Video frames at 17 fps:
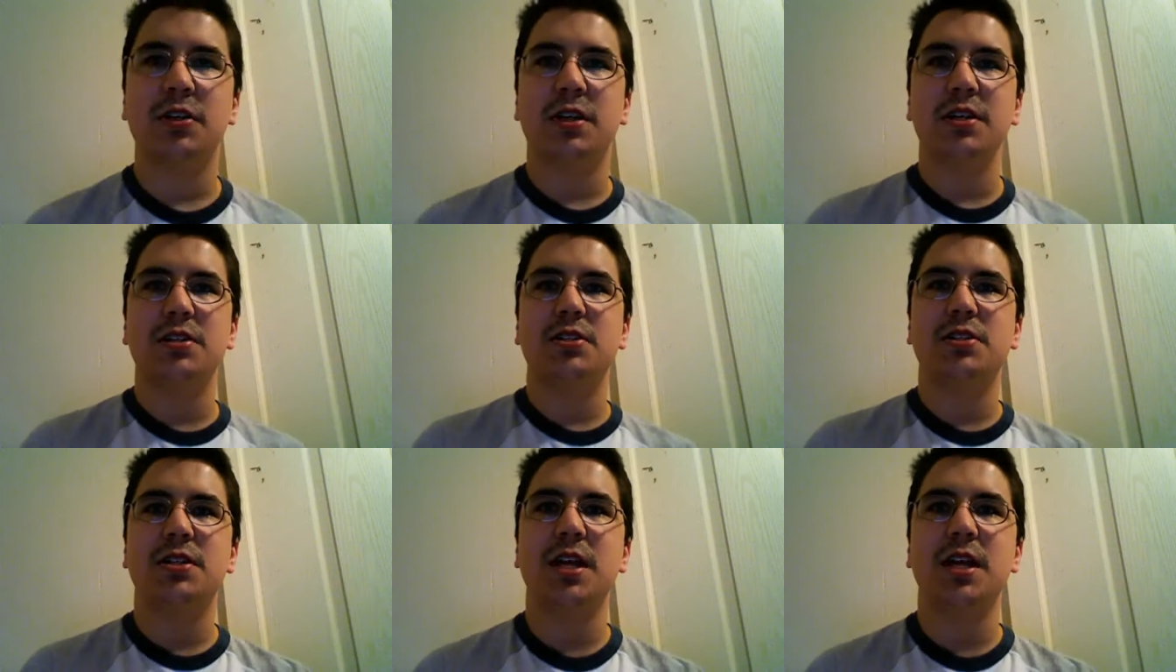she
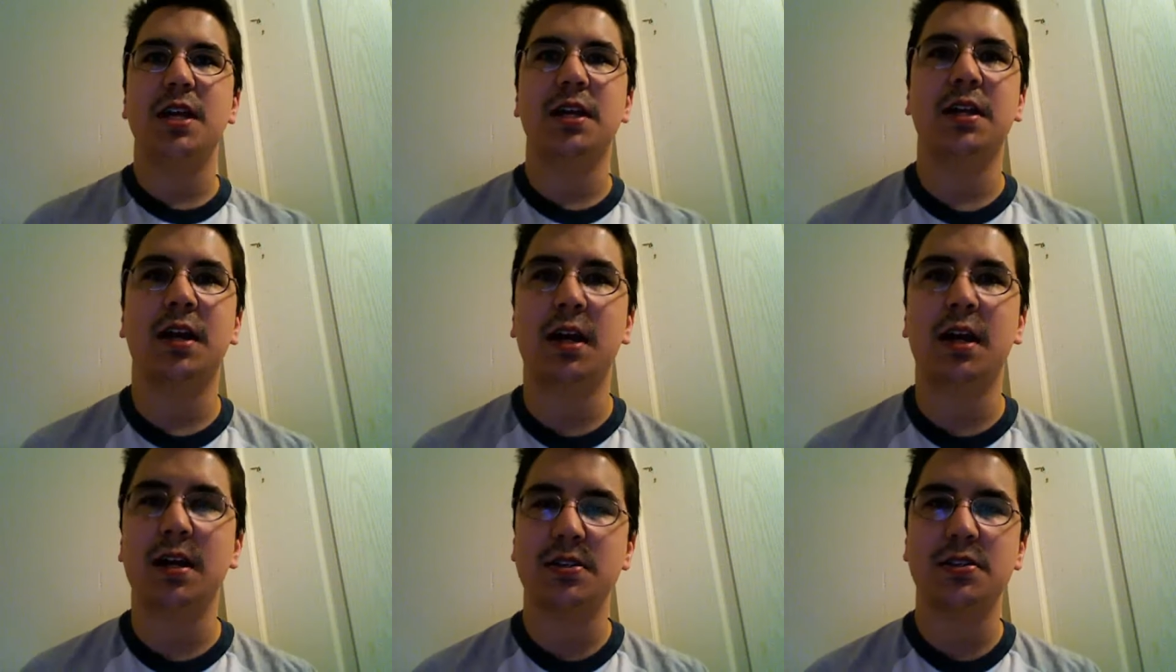gets
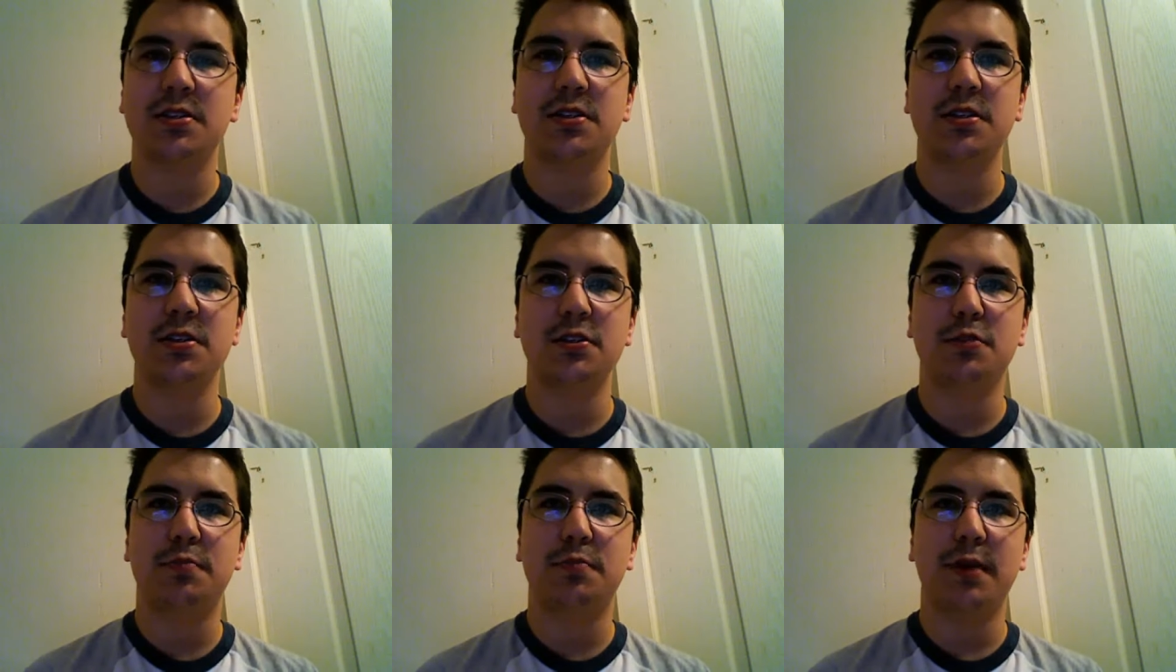taken
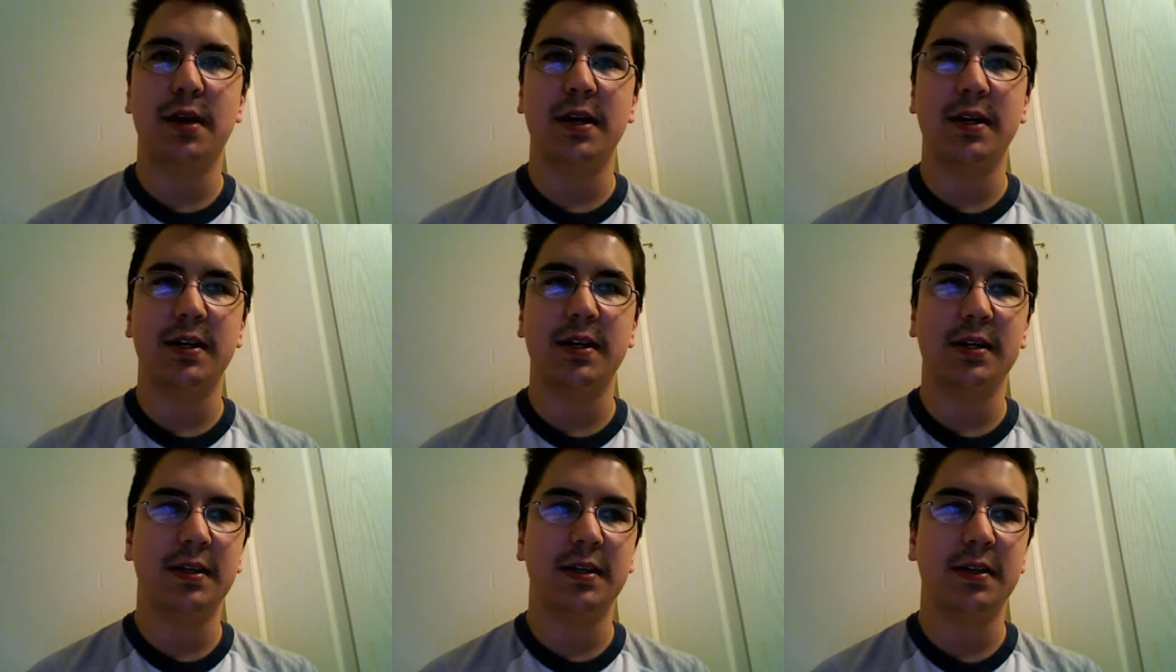hostage
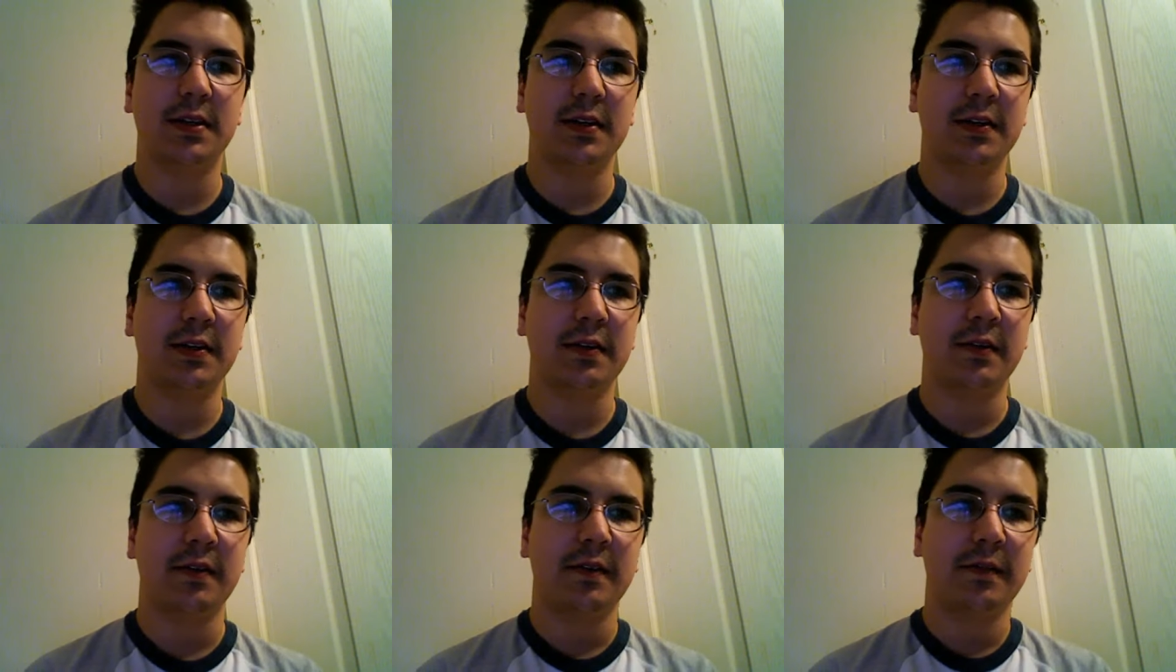by
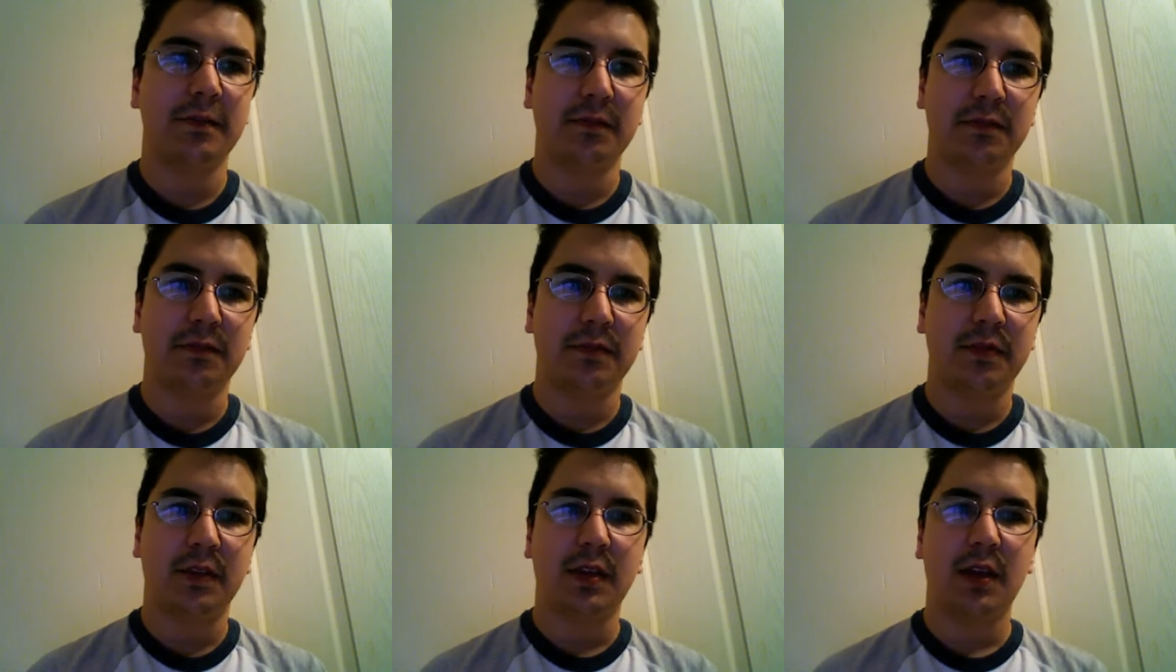
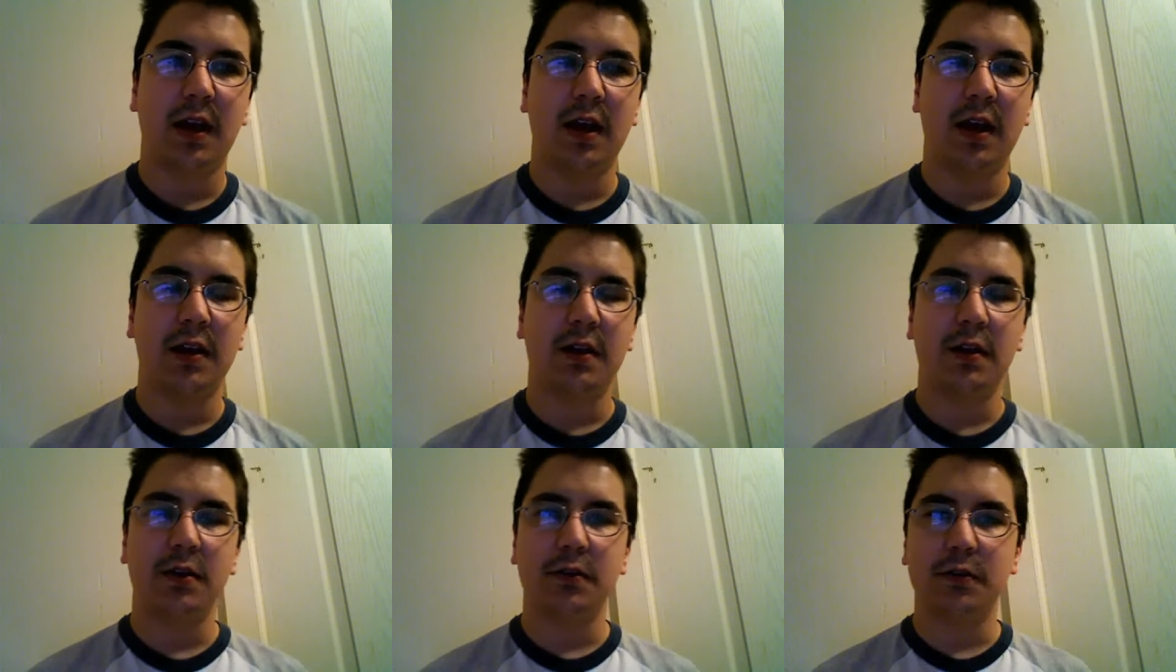
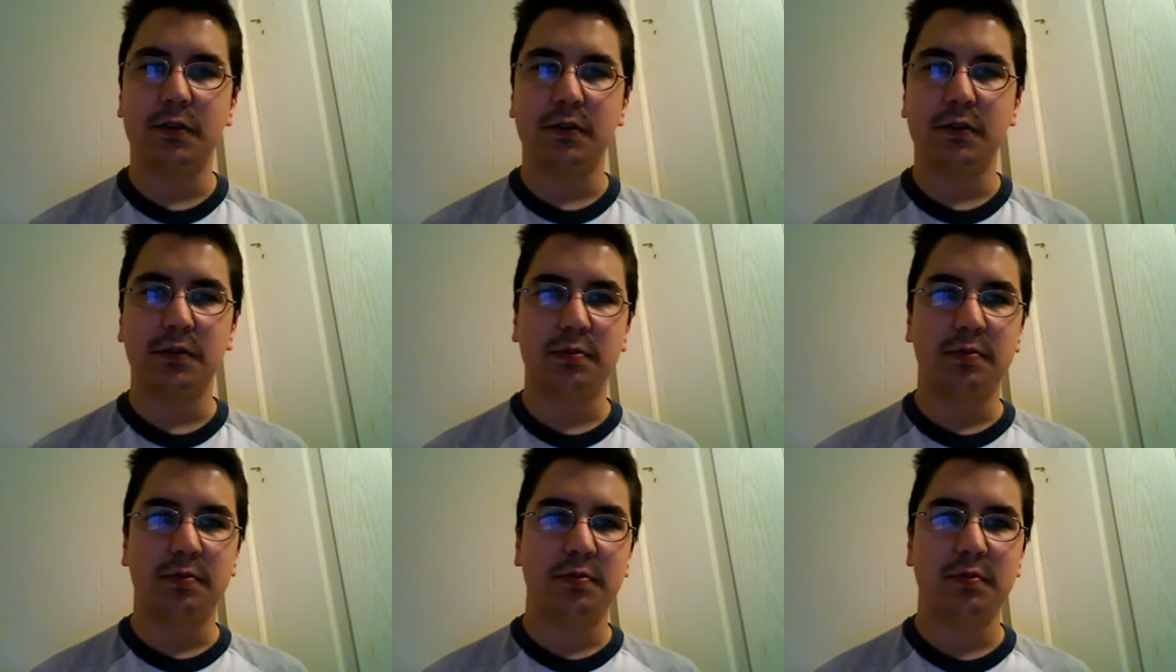
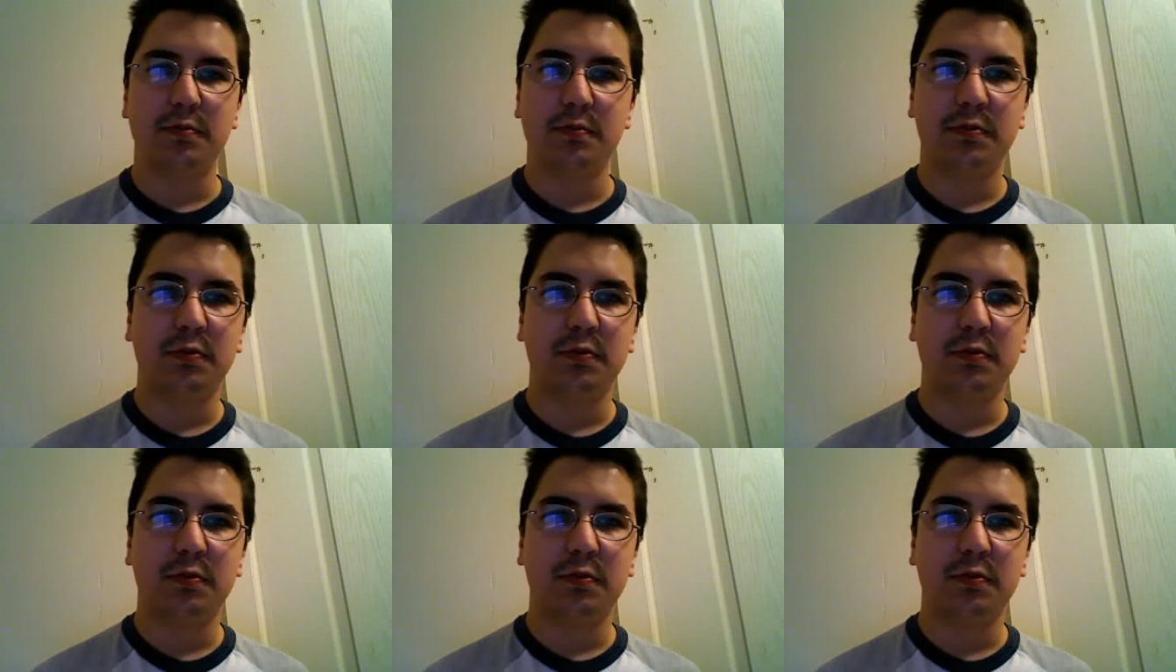another